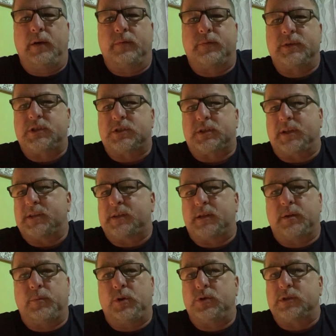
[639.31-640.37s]
For just
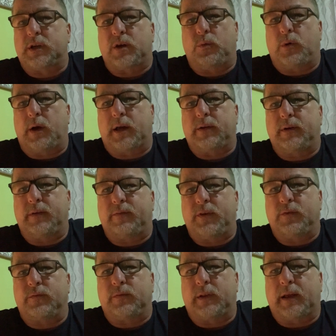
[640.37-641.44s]
listening to music and walking around. If
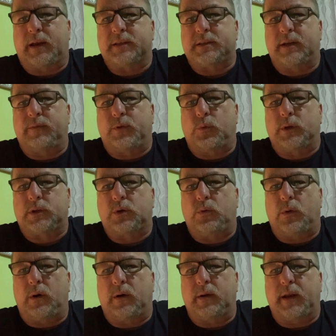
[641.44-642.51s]
you, like I said, if you want the
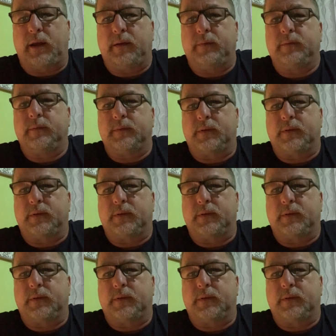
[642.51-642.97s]
quality,